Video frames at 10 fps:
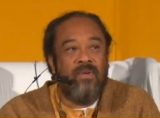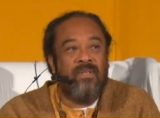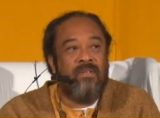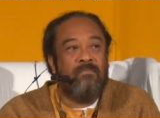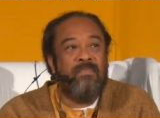
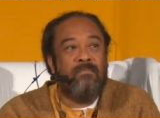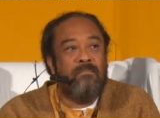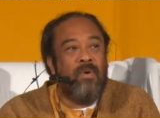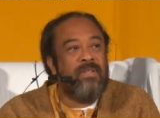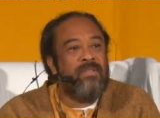What is the
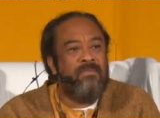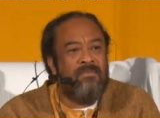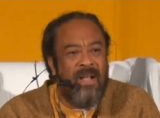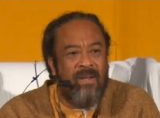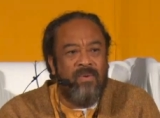
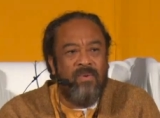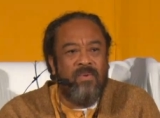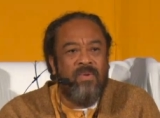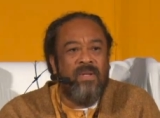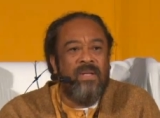value
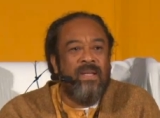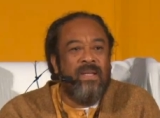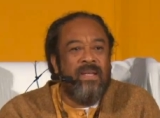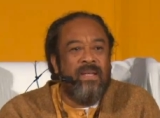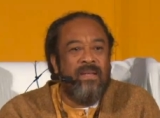
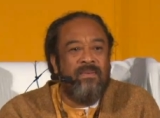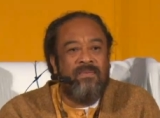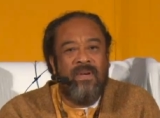in